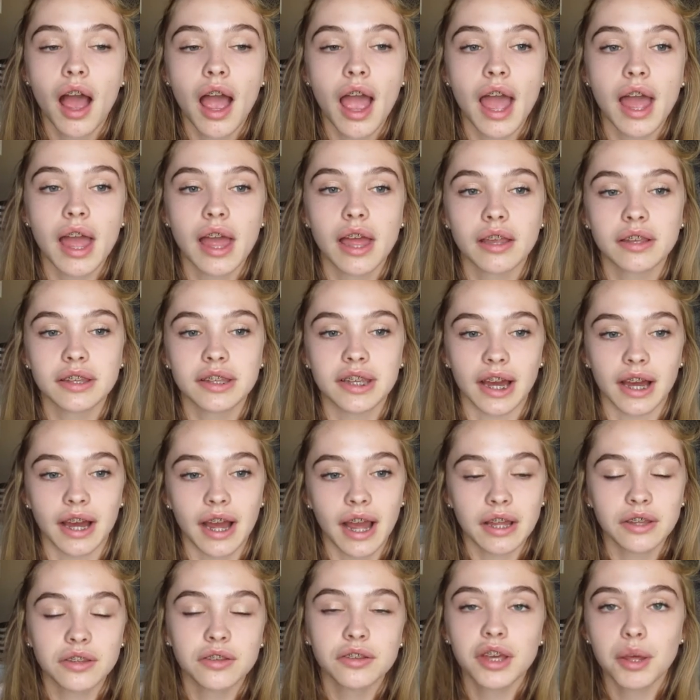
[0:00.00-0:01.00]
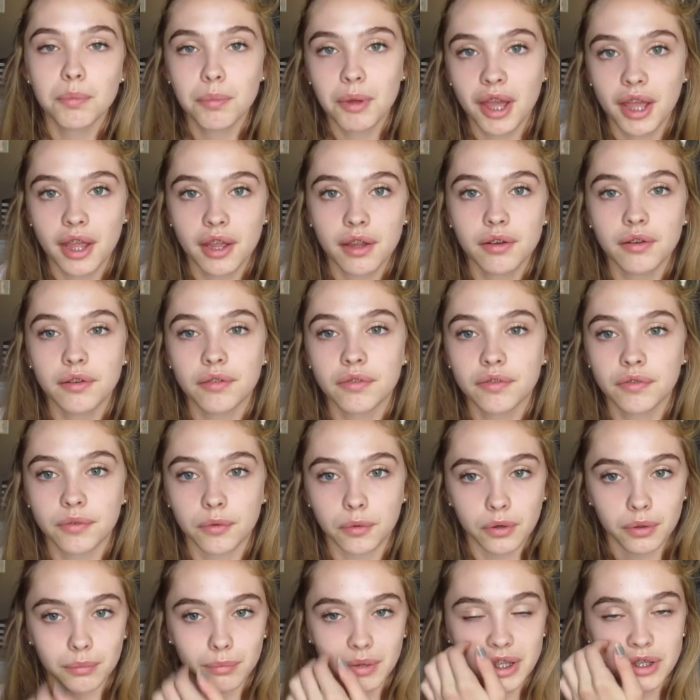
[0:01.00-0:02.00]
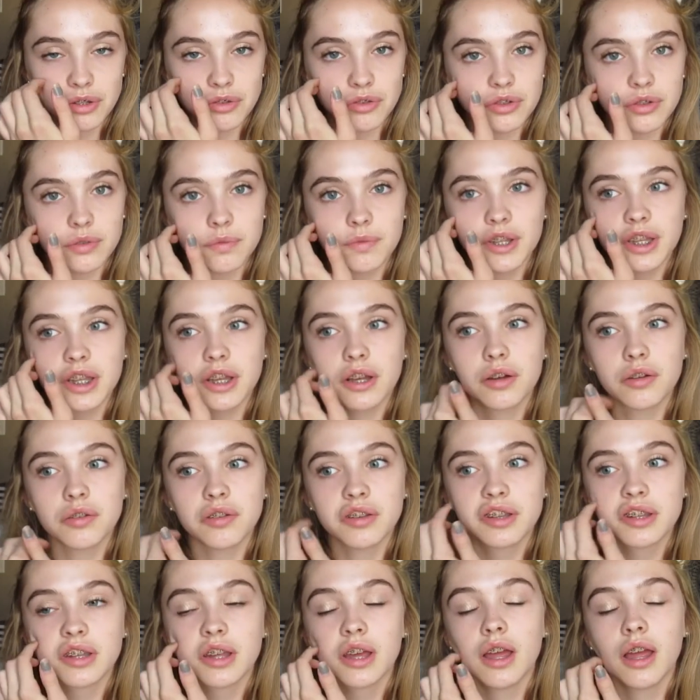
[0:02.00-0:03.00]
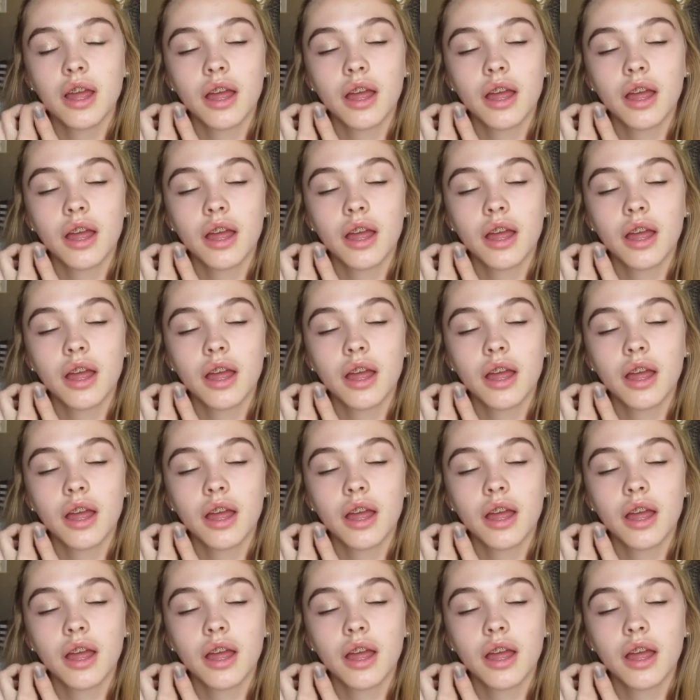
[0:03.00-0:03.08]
And yeah, I do get paid for my YouTube videos,